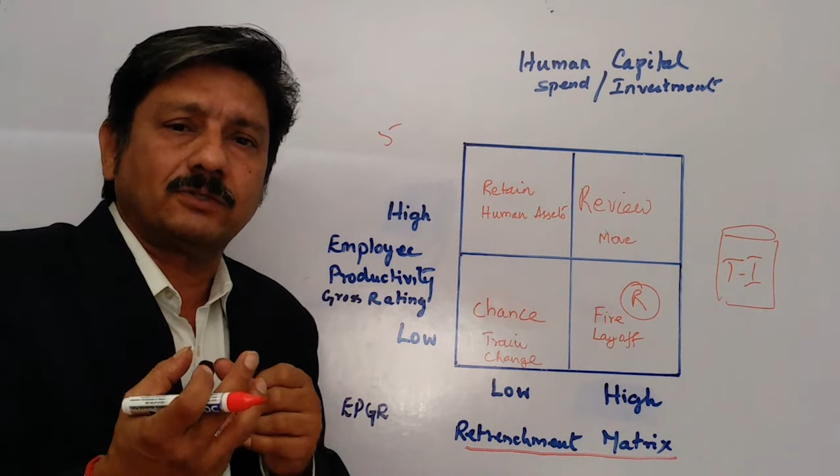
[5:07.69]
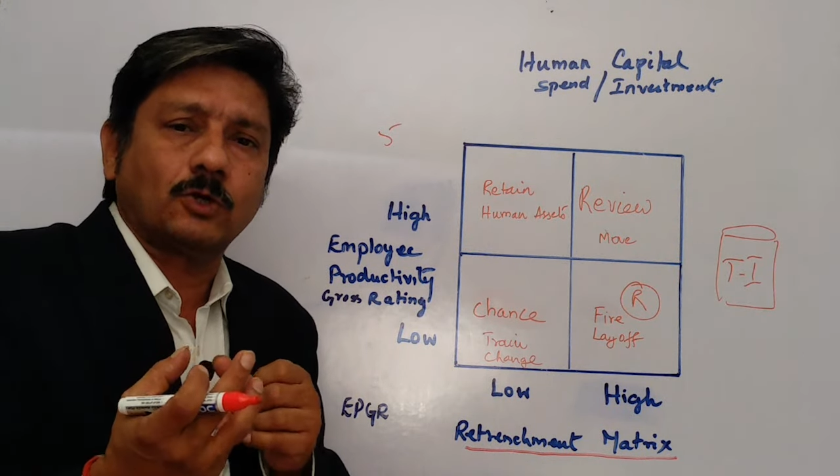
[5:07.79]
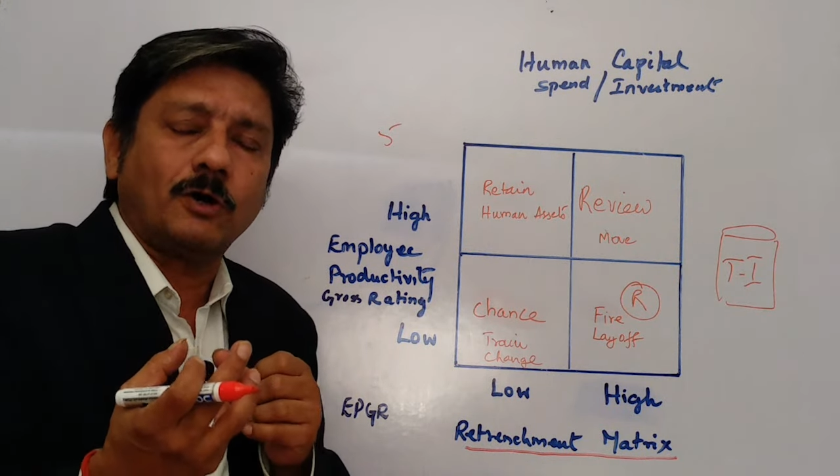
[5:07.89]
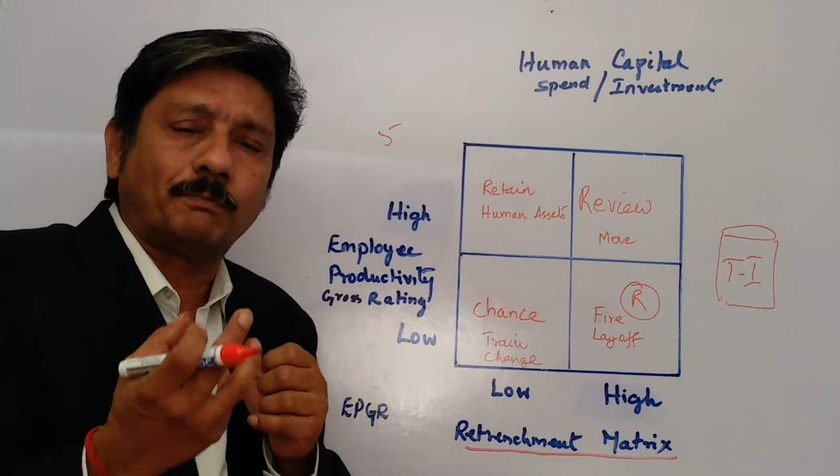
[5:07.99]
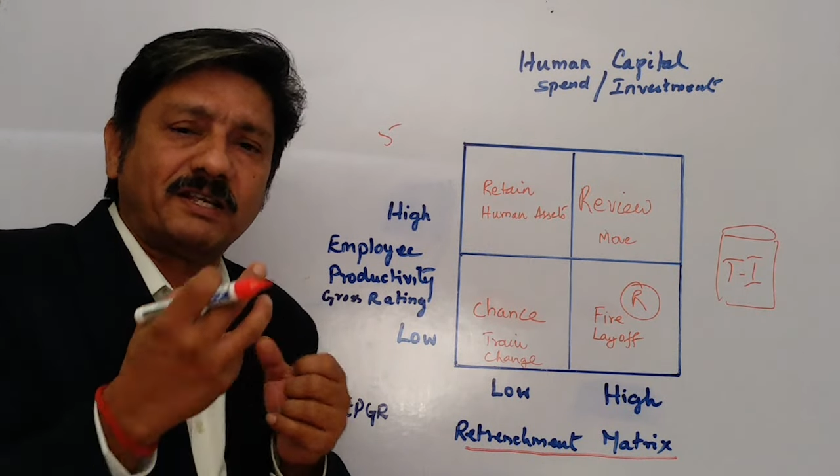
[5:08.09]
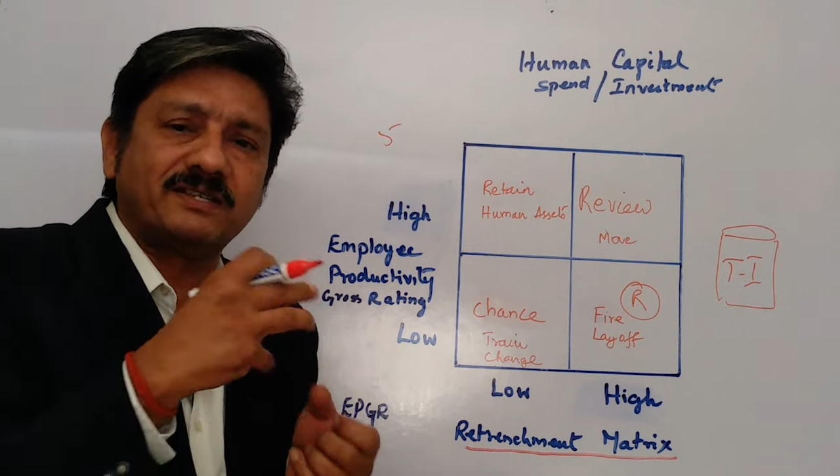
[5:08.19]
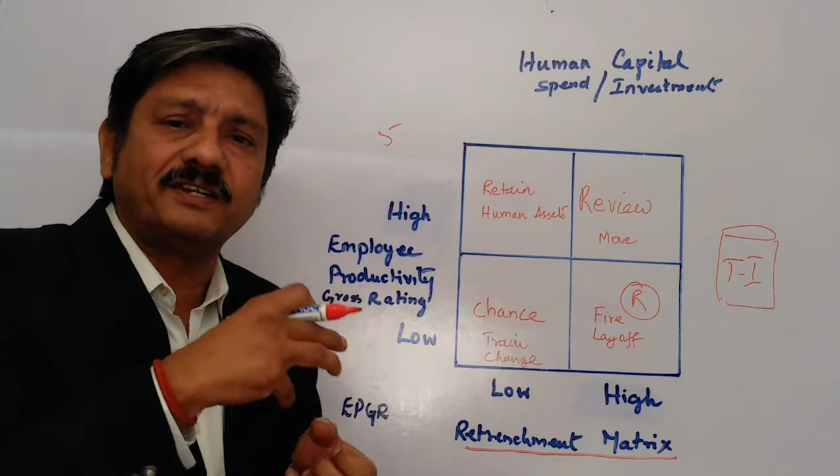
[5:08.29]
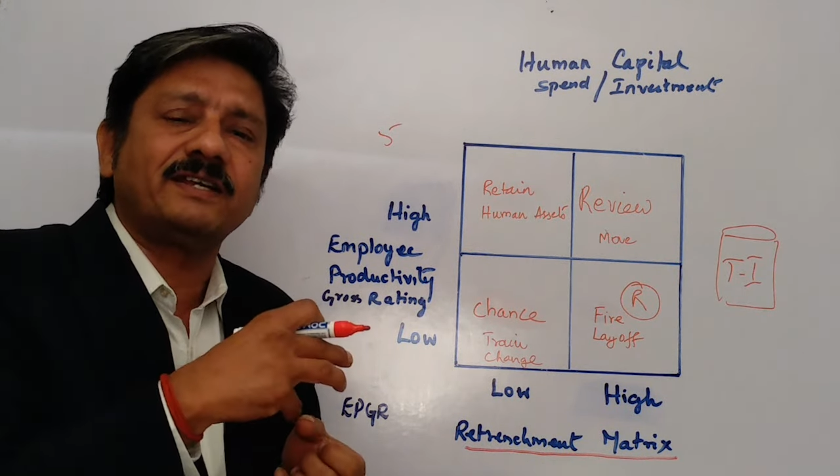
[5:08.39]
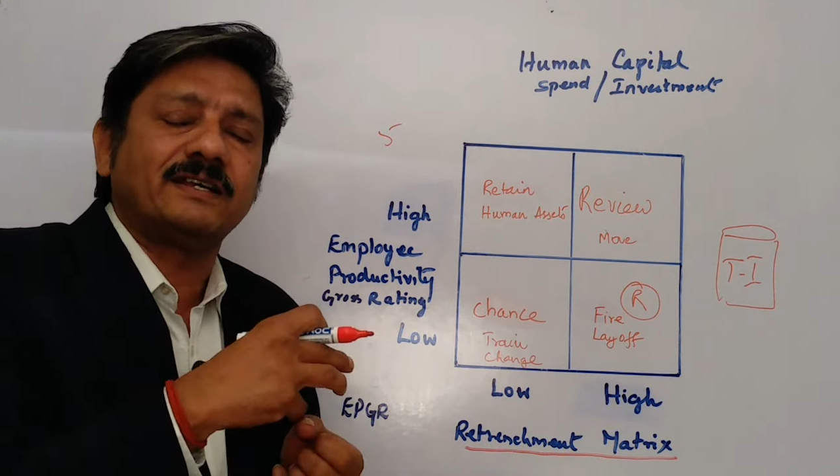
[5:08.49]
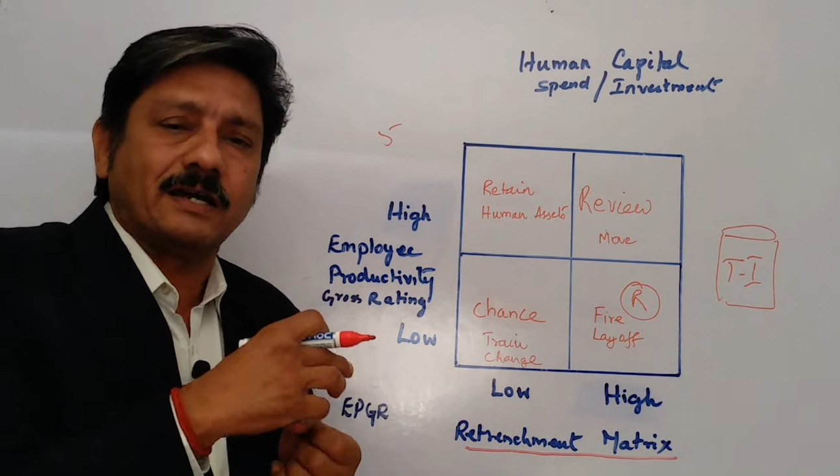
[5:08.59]
the
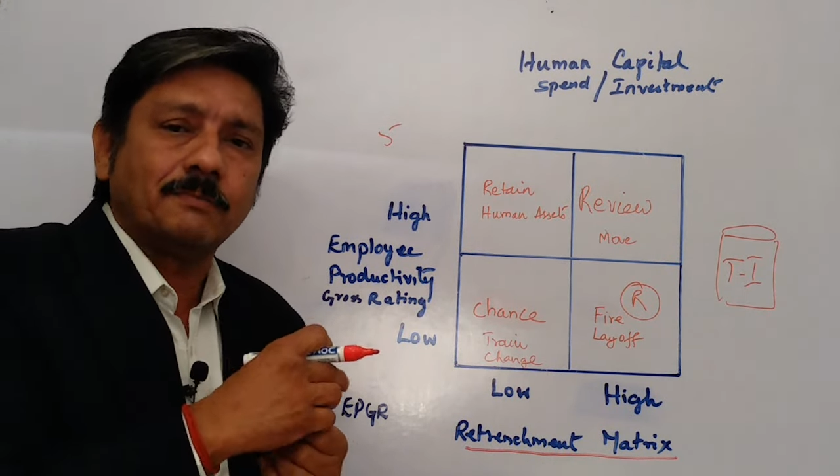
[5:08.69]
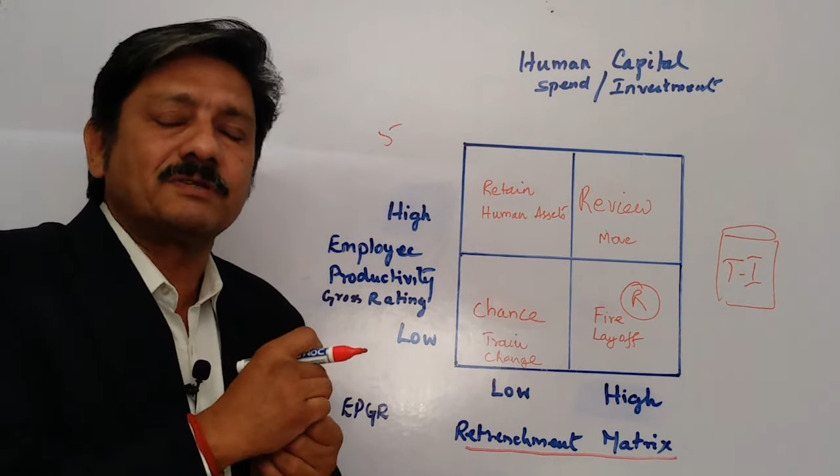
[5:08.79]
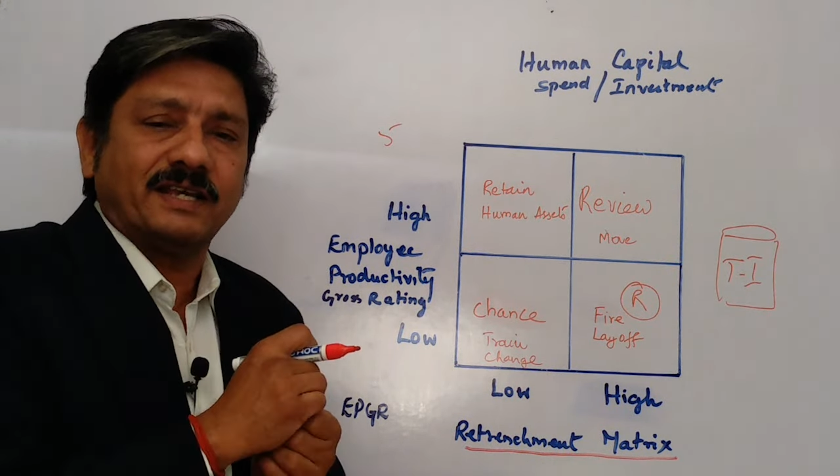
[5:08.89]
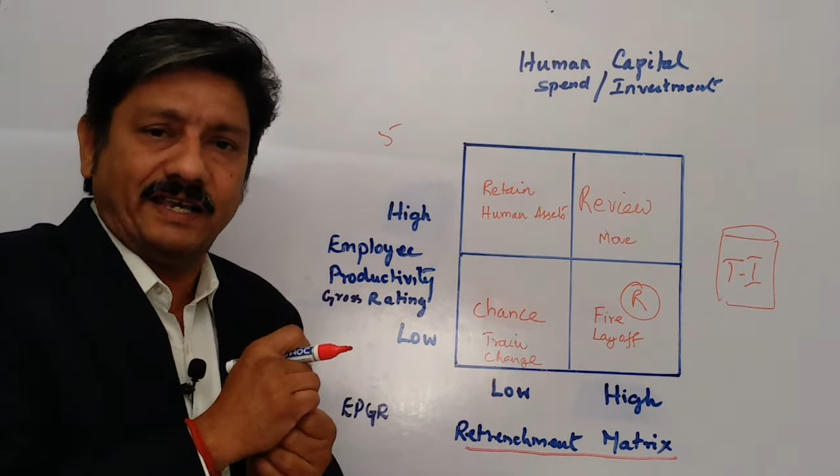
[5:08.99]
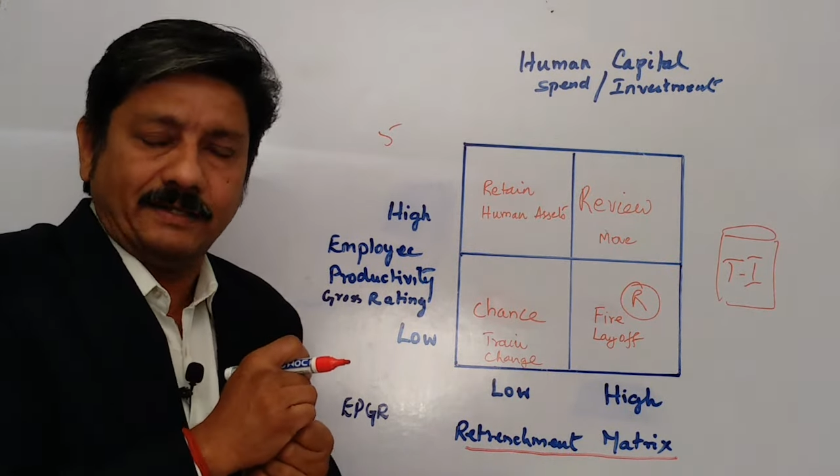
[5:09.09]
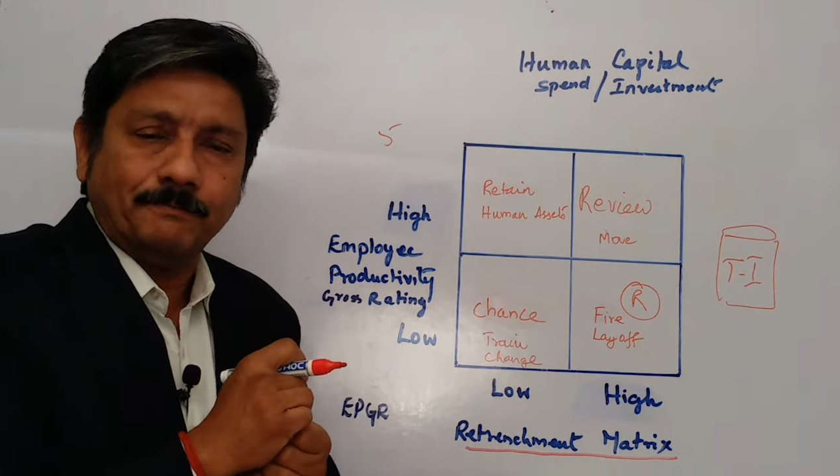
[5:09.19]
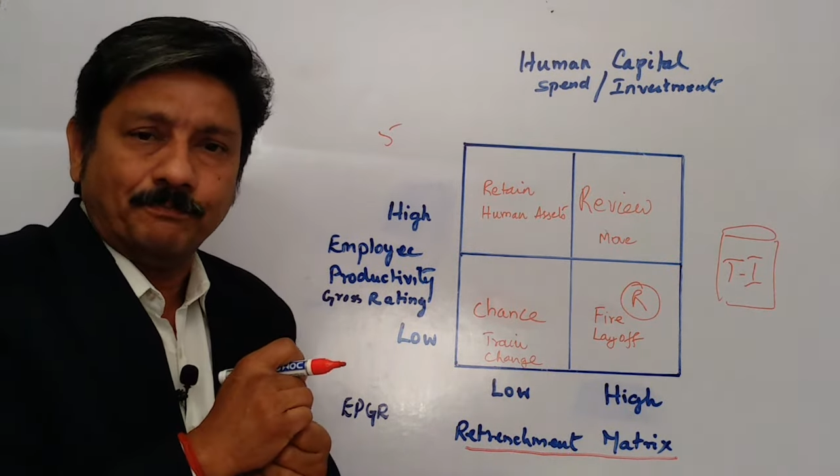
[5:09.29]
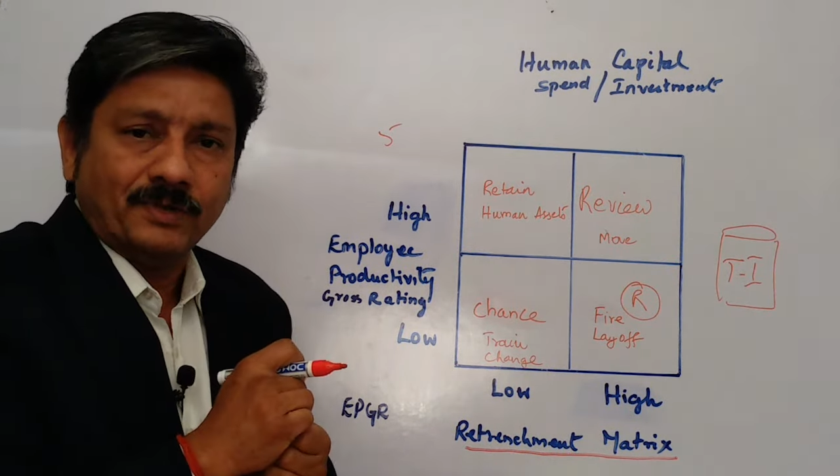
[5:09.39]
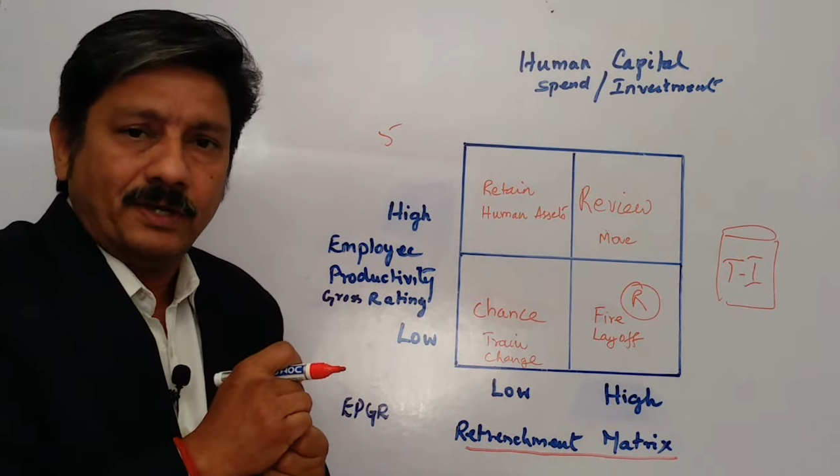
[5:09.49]
complexity comes in,